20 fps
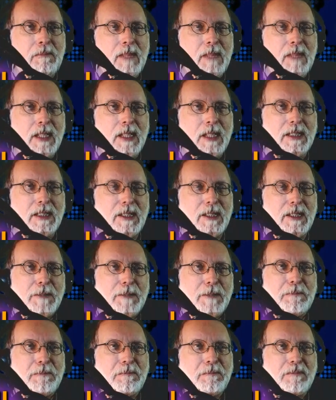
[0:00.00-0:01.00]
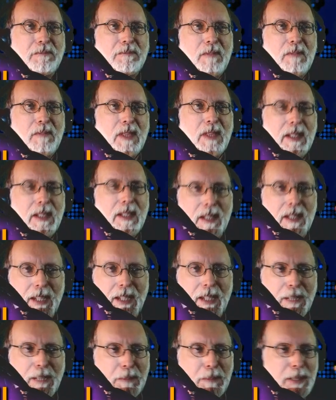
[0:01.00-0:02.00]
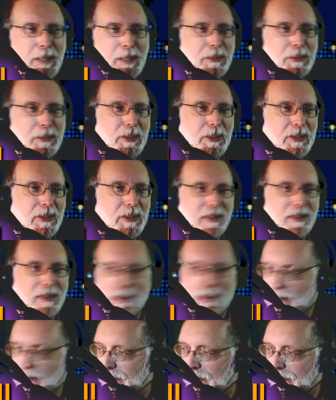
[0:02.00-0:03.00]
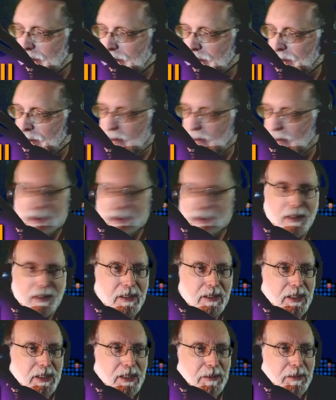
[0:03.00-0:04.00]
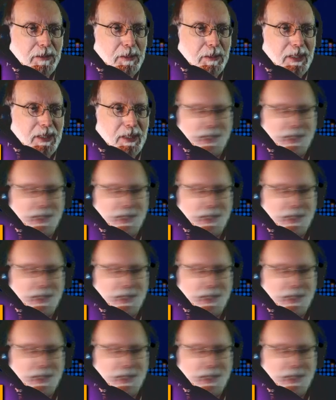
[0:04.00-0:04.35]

So, a lot of people seem to be